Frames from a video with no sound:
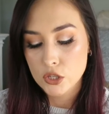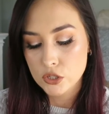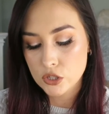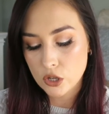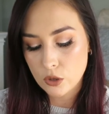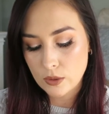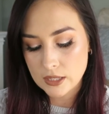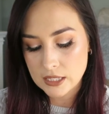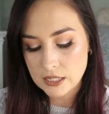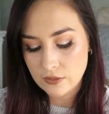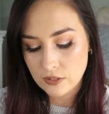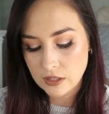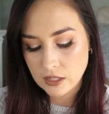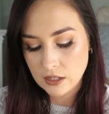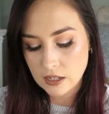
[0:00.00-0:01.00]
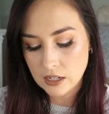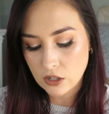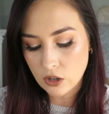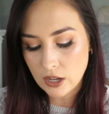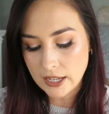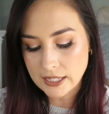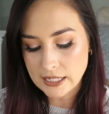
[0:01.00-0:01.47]
so it's definitely kind
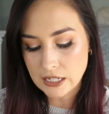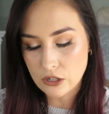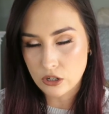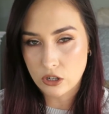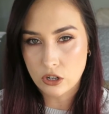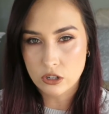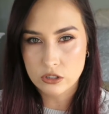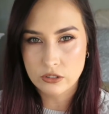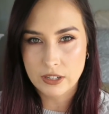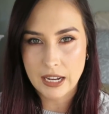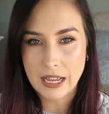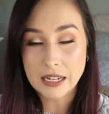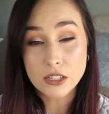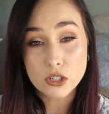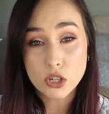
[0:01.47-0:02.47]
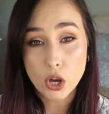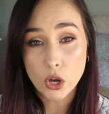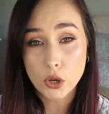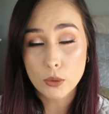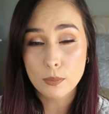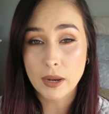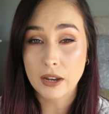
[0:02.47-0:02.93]
of got a terracotta-y
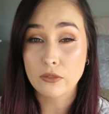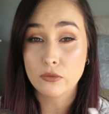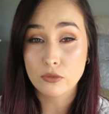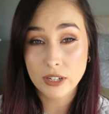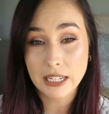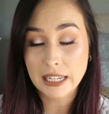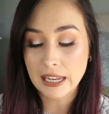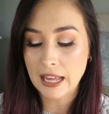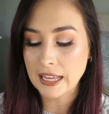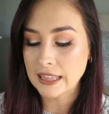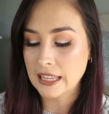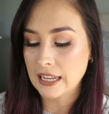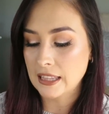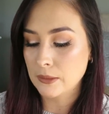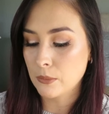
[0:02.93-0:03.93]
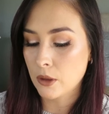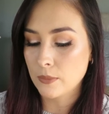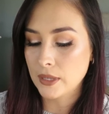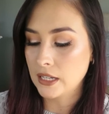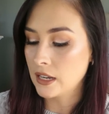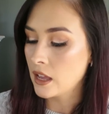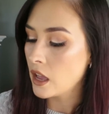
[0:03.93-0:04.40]
undertone, but I really like that at the
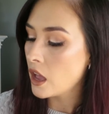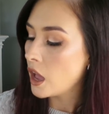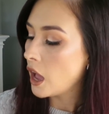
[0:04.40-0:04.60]
moment.